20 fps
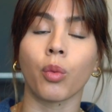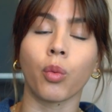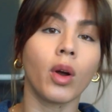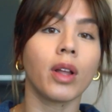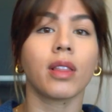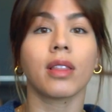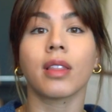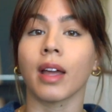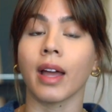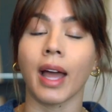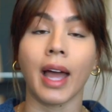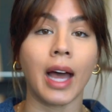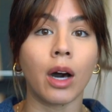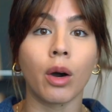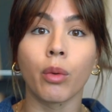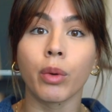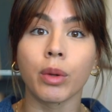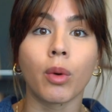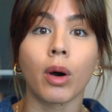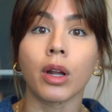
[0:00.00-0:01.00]
what the
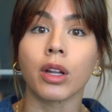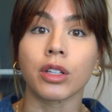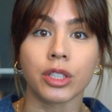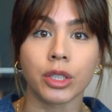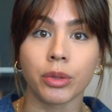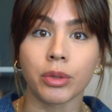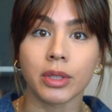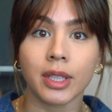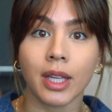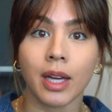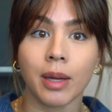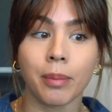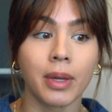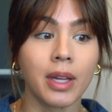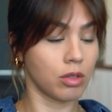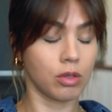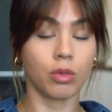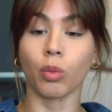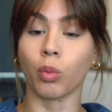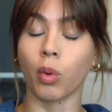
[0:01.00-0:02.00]
hell we want to do with them,
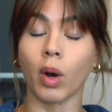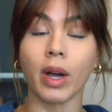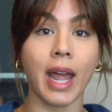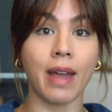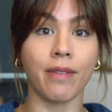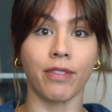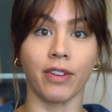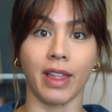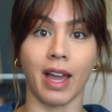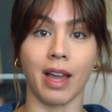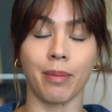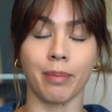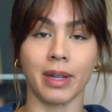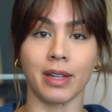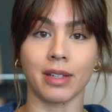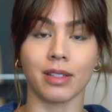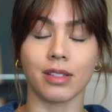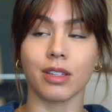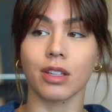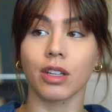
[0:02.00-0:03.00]
whatever that
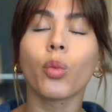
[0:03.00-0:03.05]
means.